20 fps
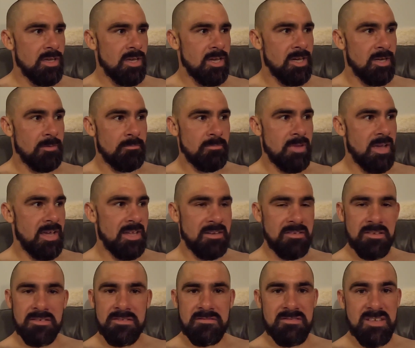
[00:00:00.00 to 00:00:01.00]
um,
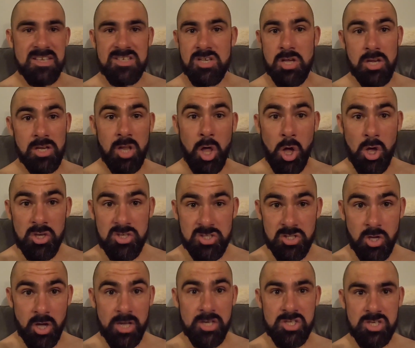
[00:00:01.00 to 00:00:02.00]
and it's her last
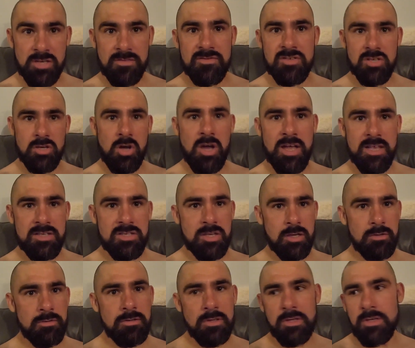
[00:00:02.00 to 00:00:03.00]
night shift tonight,
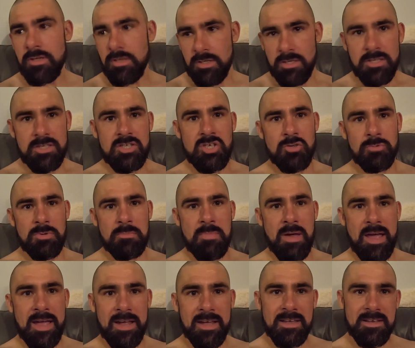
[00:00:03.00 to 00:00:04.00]
so she'll be
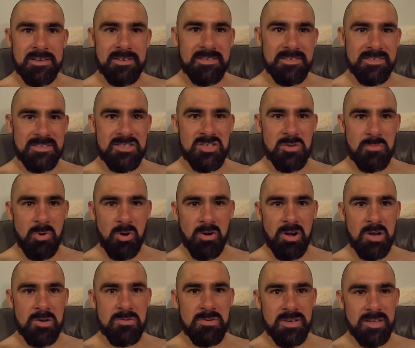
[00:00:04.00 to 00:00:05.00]
back
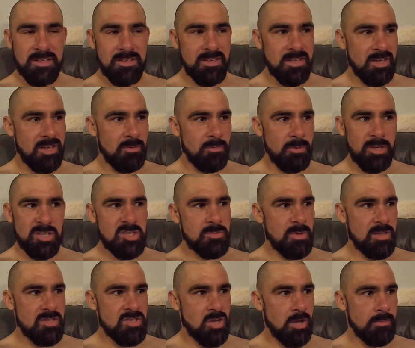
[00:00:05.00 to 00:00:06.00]
tomorrow, and uh, we can
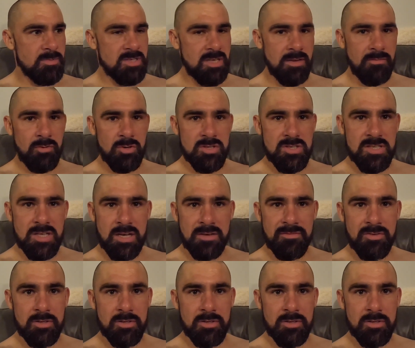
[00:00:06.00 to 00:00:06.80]
spend time together and stuff.